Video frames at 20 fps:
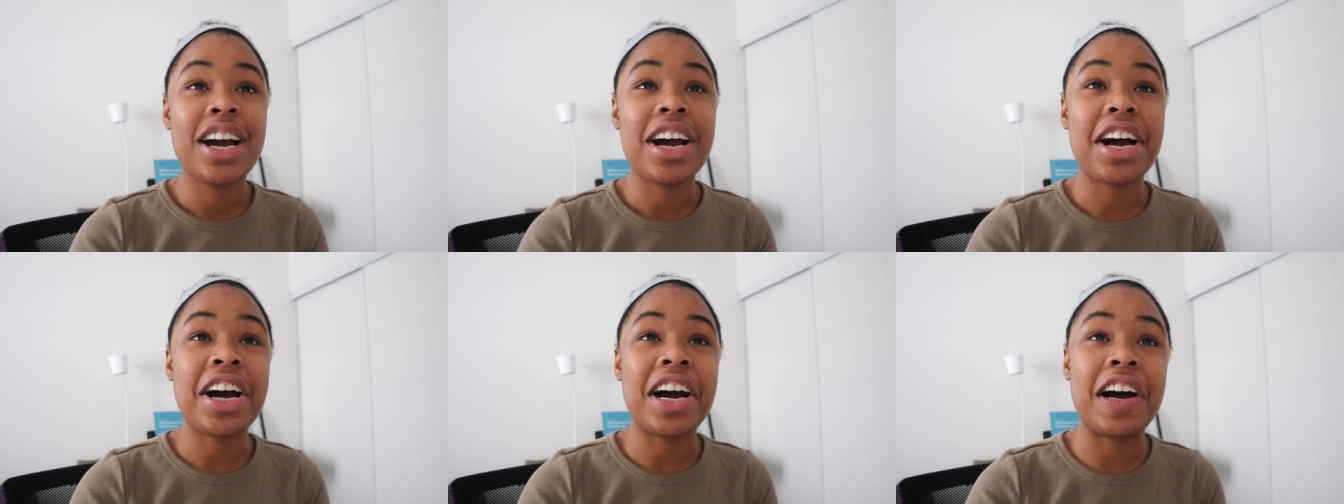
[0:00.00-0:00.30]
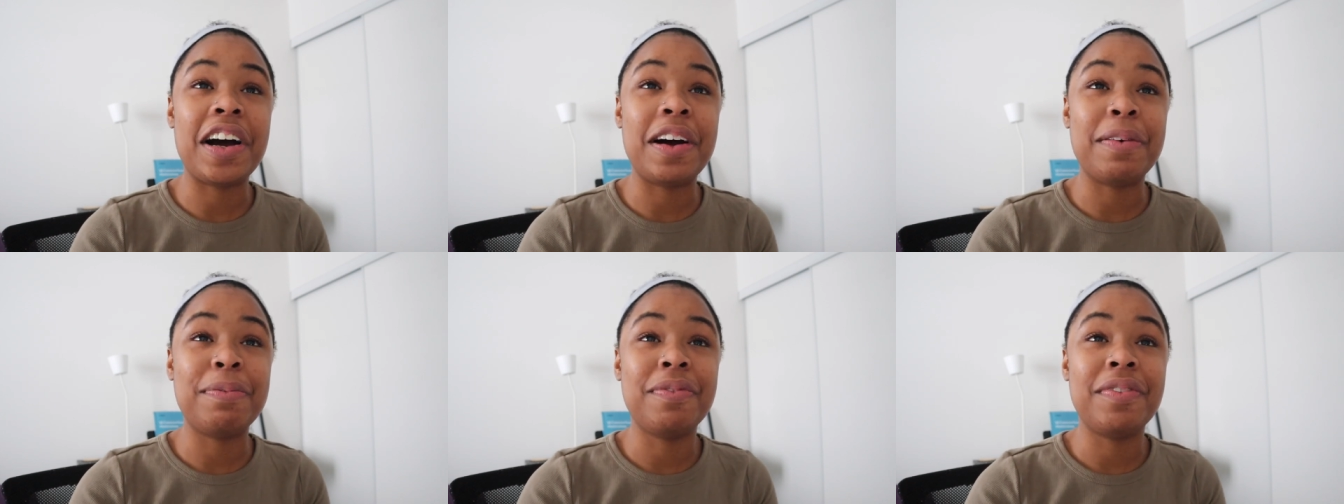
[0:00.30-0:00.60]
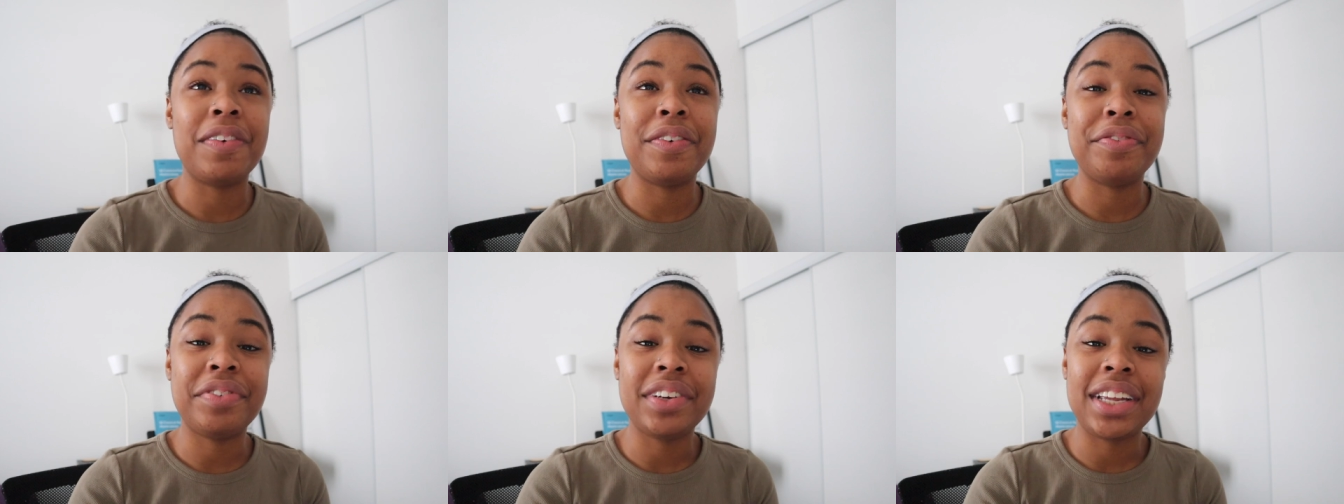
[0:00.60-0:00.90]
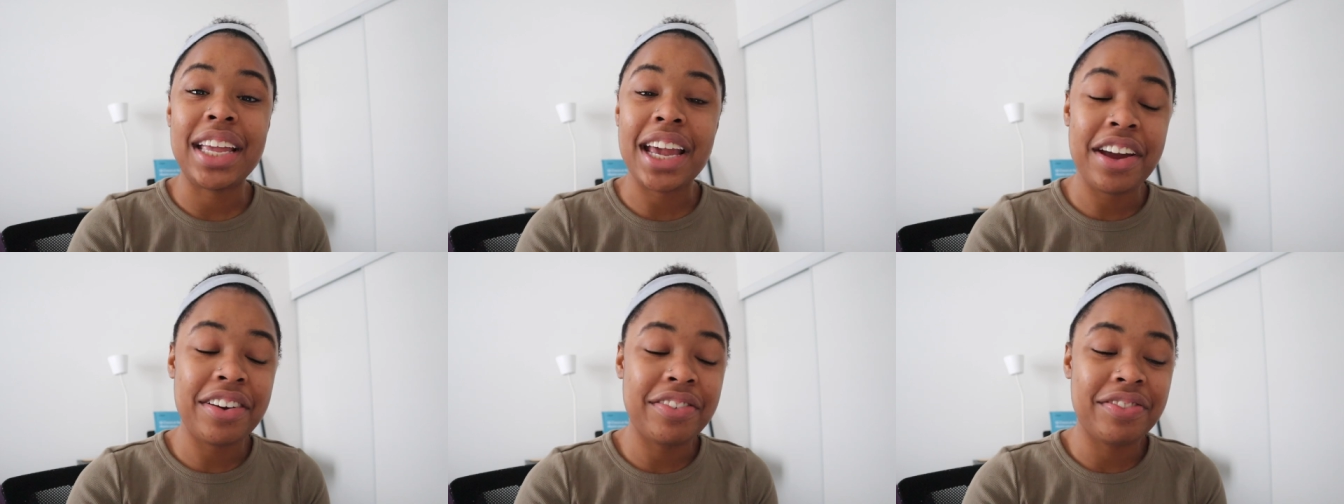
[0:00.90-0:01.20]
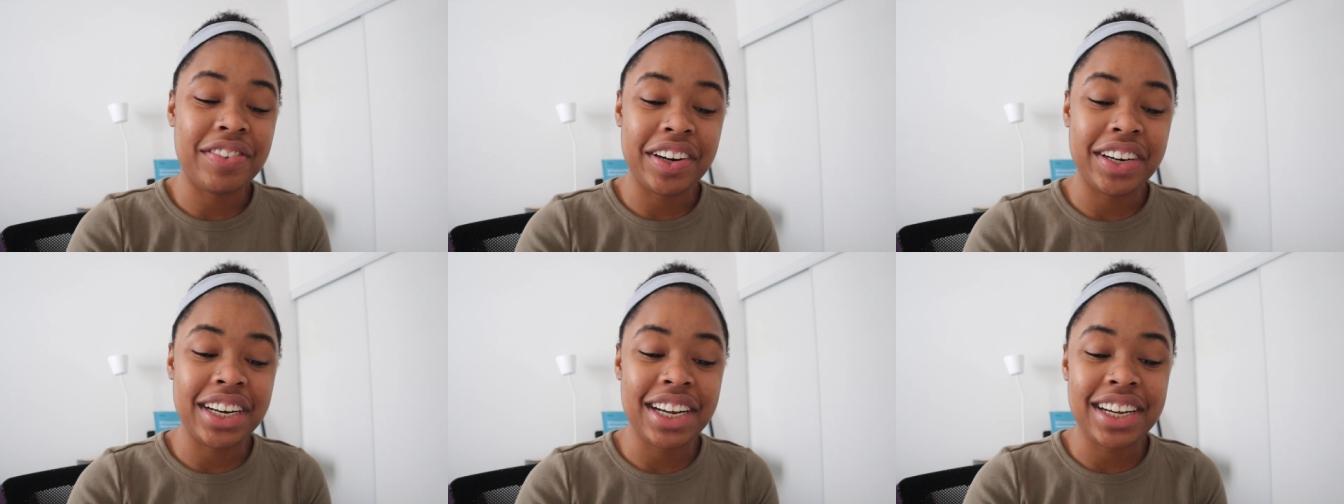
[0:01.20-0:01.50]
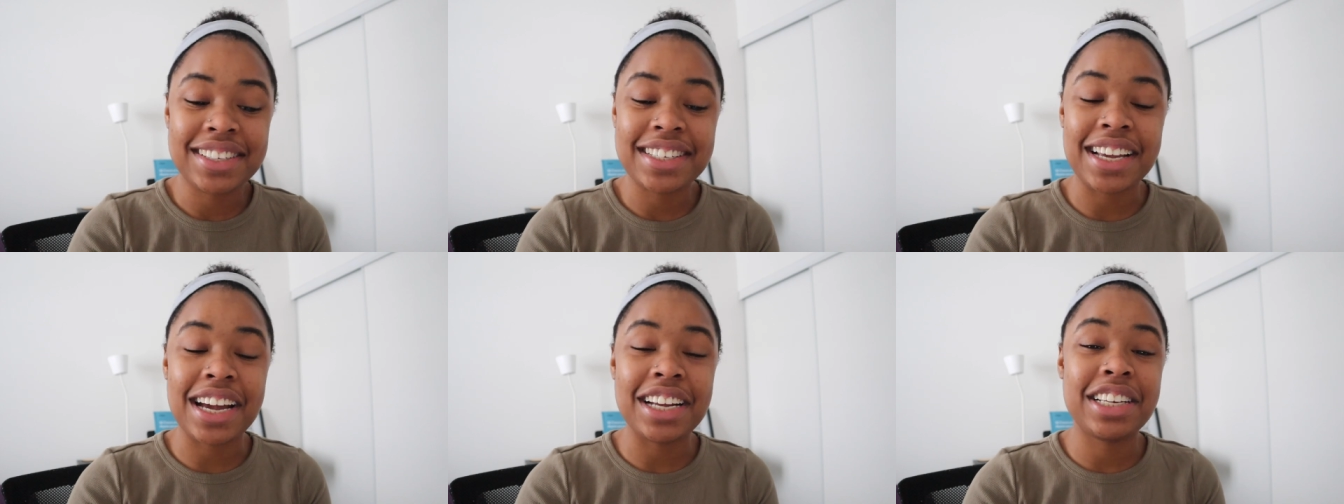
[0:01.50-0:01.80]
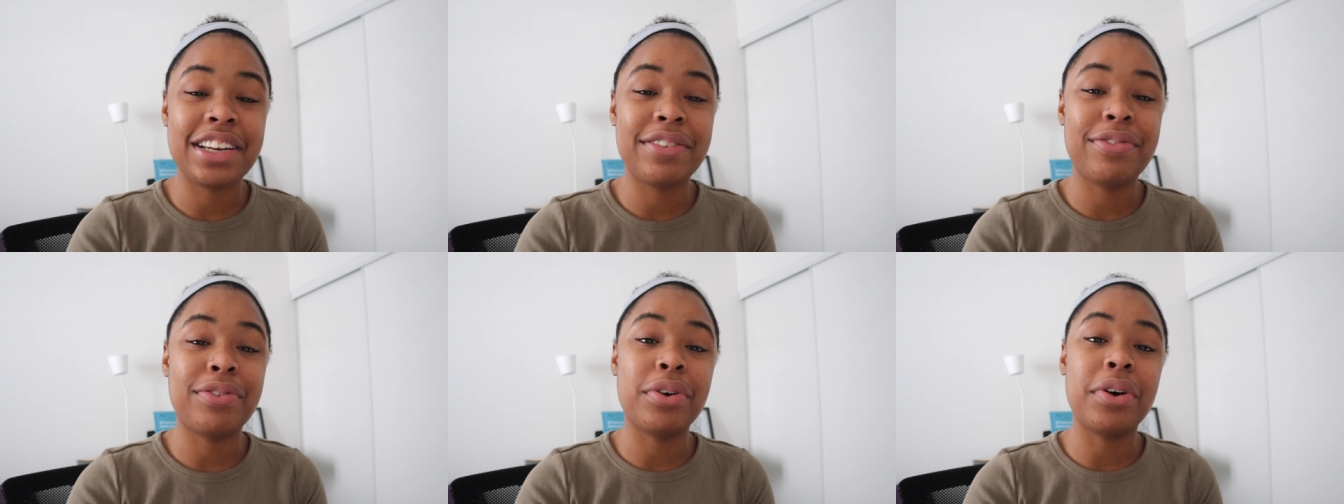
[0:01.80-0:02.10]
Um, get very
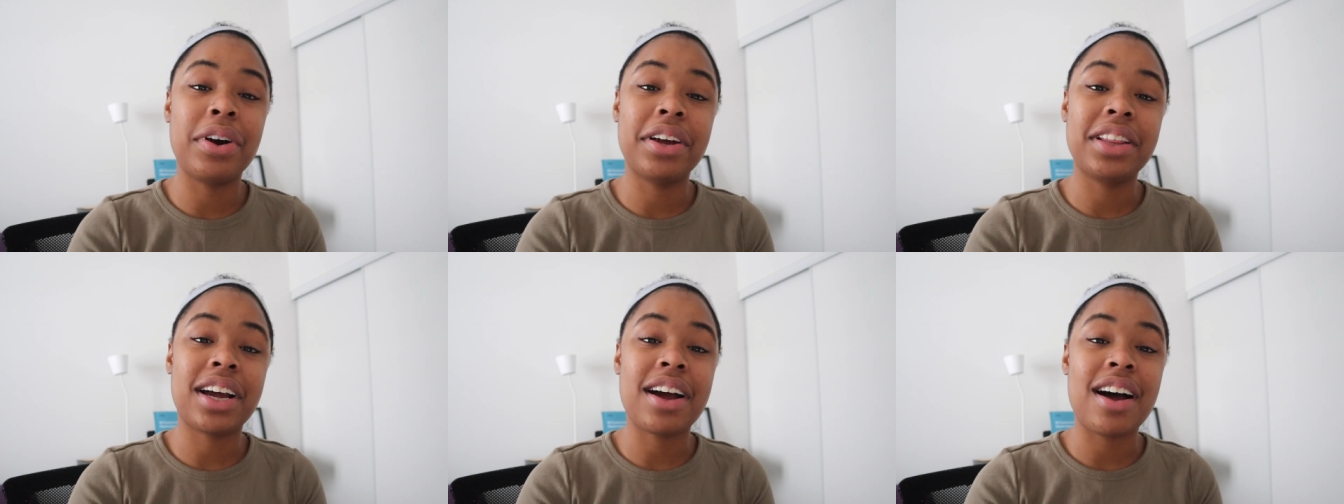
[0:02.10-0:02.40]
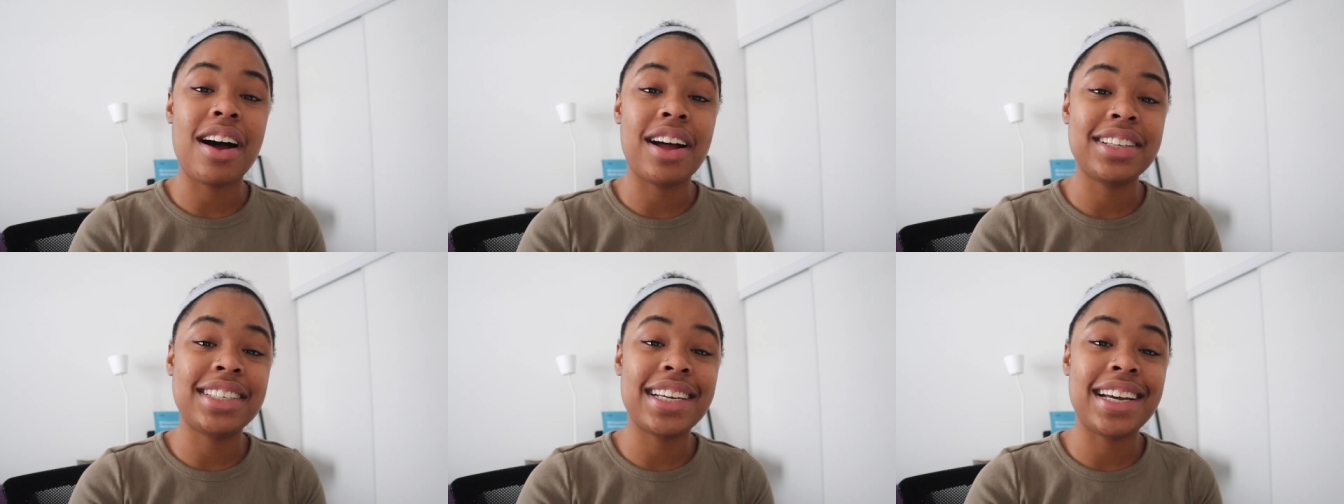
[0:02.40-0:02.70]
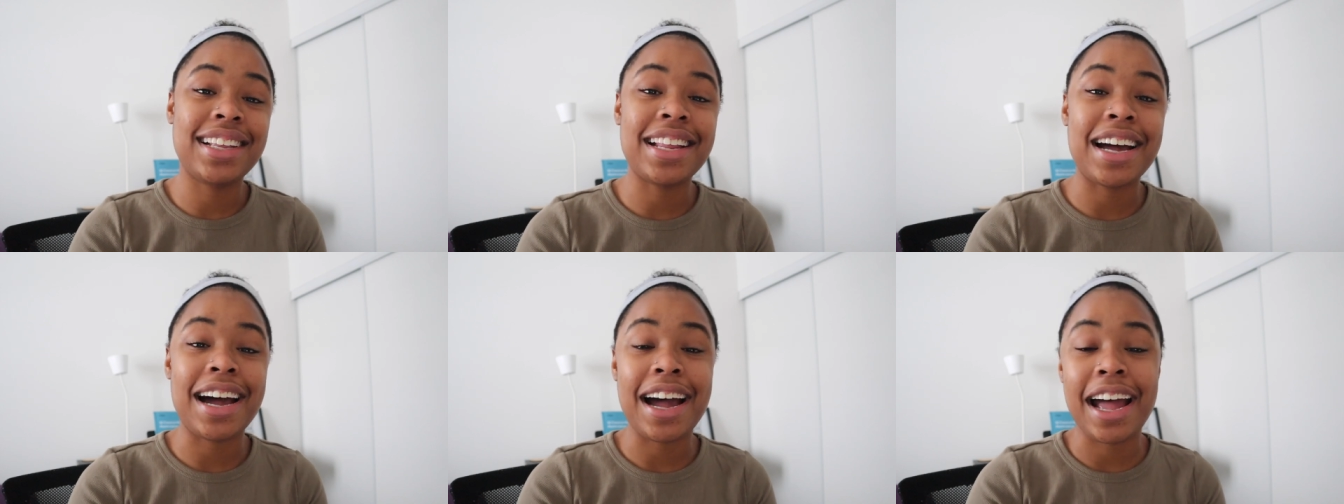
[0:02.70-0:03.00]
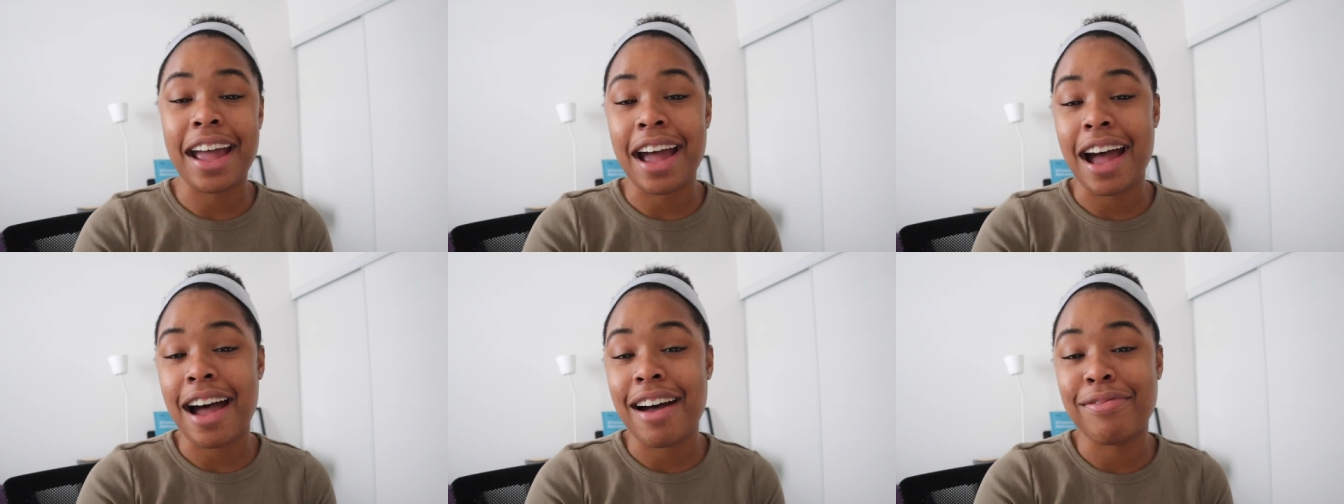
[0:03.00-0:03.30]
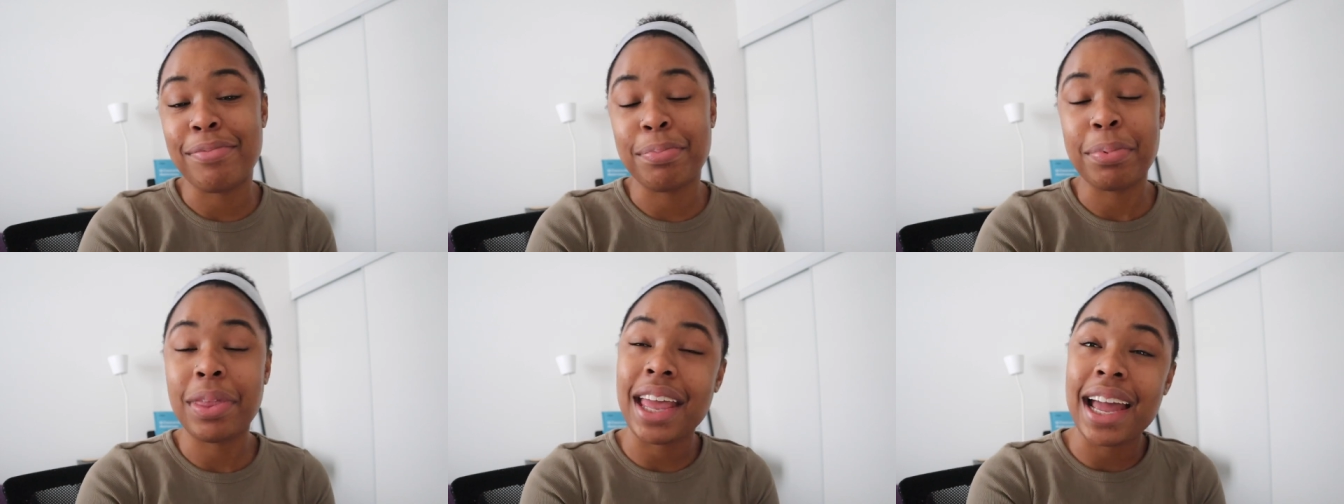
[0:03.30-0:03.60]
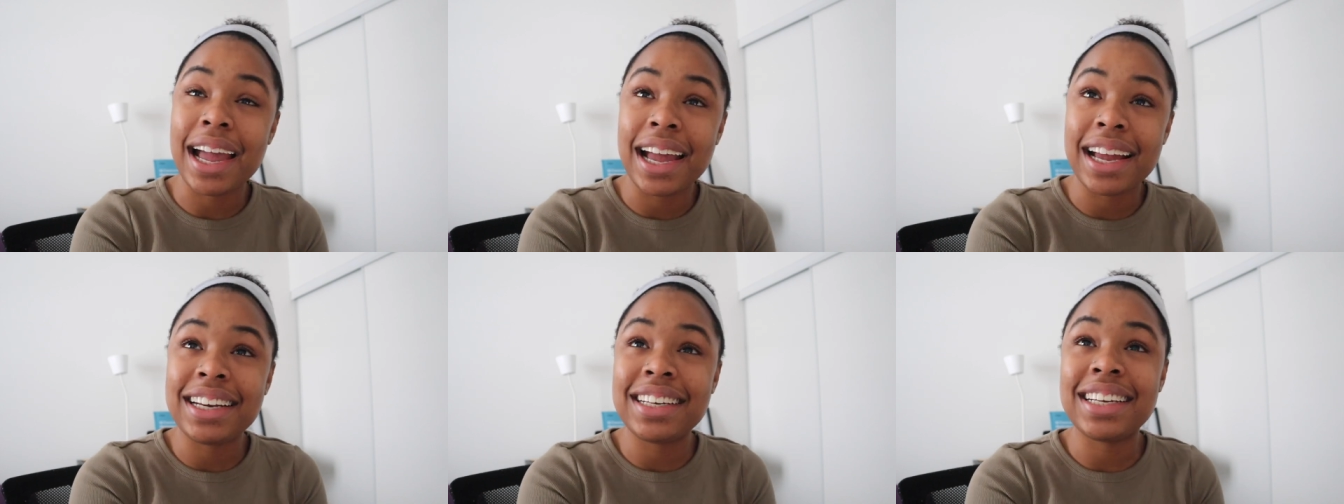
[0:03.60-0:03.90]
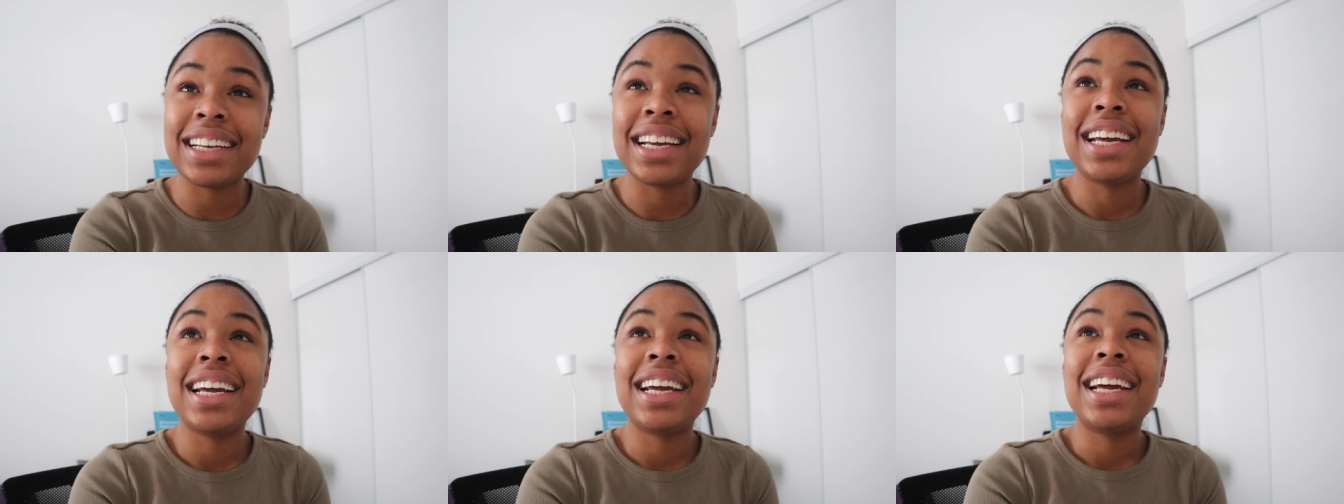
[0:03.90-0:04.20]
excited for the content that I have
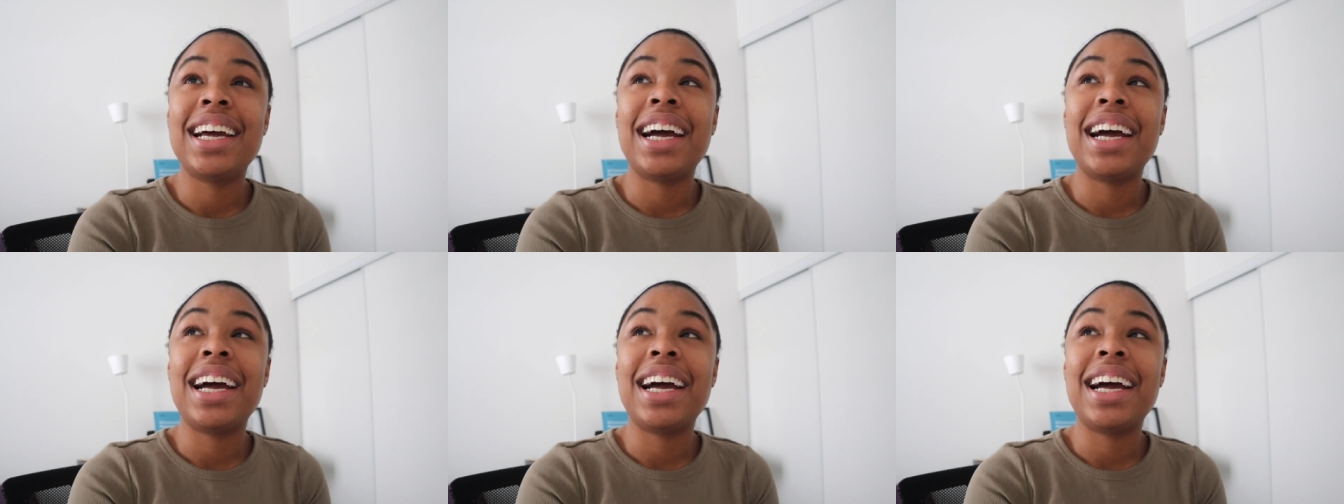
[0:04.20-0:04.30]
planned.